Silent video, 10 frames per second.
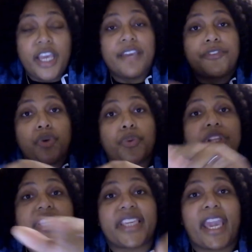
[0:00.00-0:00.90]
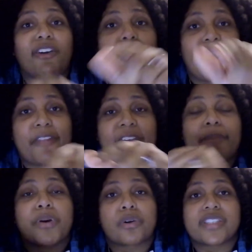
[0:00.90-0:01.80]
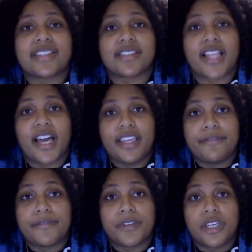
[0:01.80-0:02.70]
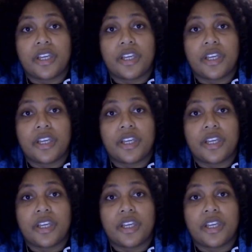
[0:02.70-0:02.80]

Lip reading: if you really care about that person's life,